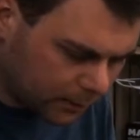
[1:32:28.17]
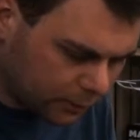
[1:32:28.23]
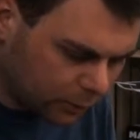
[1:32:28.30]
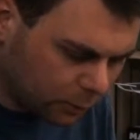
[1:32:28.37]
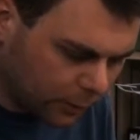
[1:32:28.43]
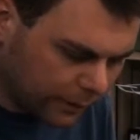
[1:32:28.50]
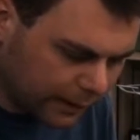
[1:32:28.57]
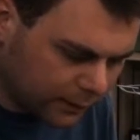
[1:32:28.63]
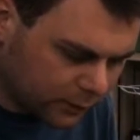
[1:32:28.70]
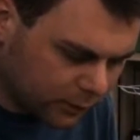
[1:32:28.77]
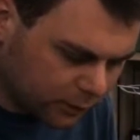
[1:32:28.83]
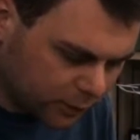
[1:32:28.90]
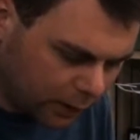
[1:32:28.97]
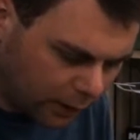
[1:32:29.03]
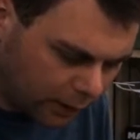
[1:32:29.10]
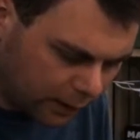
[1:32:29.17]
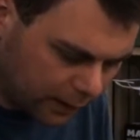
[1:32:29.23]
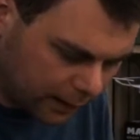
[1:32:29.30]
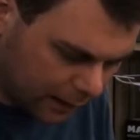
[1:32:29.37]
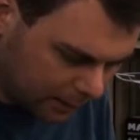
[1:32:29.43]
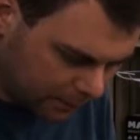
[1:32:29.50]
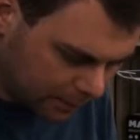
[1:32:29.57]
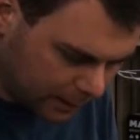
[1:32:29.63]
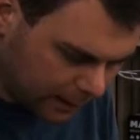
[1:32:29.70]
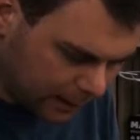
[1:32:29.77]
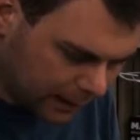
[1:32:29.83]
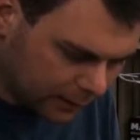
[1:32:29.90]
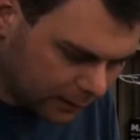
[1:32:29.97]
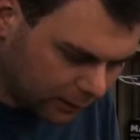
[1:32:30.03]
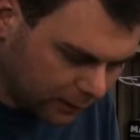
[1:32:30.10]
So when they start to harden up,
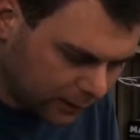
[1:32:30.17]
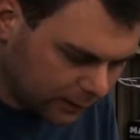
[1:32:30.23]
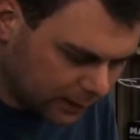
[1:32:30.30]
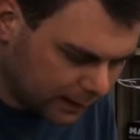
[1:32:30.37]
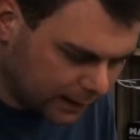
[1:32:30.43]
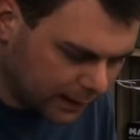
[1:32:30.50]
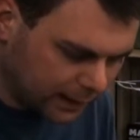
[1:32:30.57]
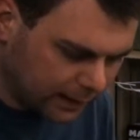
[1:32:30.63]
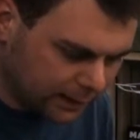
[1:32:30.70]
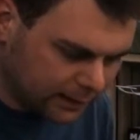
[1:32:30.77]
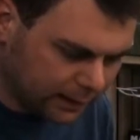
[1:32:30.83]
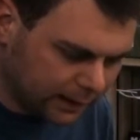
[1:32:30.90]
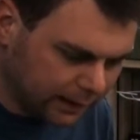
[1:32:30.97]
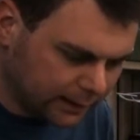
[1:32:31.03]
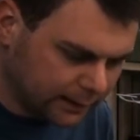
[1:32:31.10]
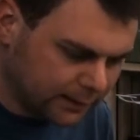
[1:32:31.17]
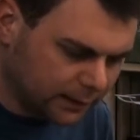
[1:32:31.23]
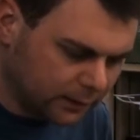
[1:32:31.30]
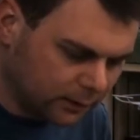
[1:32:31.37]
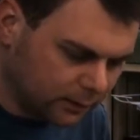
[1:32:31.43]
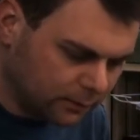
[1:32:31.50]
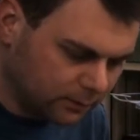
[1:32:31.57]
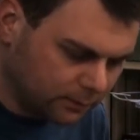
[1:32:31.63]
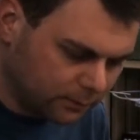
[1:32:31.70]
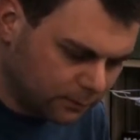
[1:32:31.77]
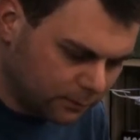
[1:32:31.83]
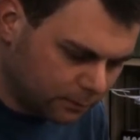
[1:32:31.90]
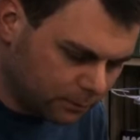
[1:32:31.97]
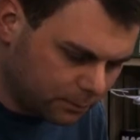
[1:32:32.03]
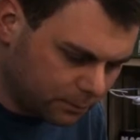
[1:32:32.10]
as long as the key is, like, still
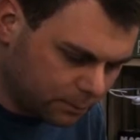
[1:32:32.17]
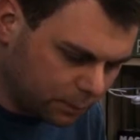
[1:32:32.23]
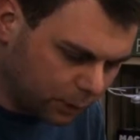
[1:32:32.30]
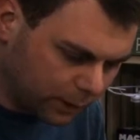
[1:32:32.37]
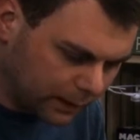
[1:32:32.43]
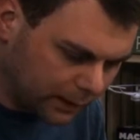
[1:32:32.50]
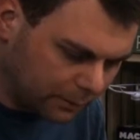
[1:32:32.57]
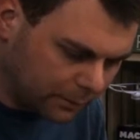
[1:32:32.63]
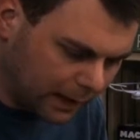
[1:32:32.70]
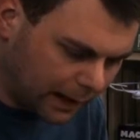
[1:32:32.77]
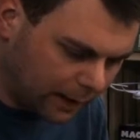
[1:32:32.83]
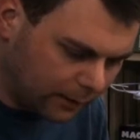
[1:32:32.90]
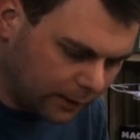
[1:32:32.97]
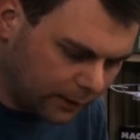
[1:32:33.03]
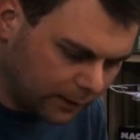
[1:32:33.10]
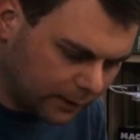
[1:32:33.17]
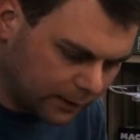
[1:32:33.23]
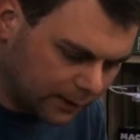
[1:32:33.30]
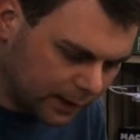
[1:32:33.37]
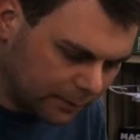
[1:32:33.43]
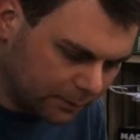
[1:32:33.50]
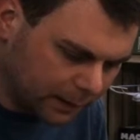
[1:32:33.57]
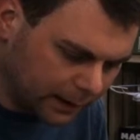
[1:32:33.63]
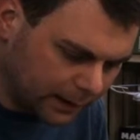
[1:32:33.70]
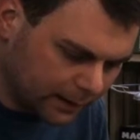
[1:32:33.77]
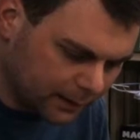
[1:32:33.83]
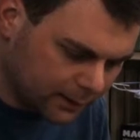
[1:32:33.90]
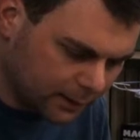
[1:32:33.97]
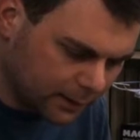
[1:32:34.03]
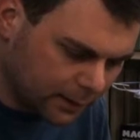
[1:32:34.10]
putting them down in the same
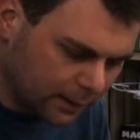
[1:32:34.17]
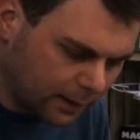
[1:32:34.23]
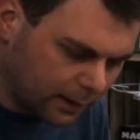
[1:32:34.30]
place,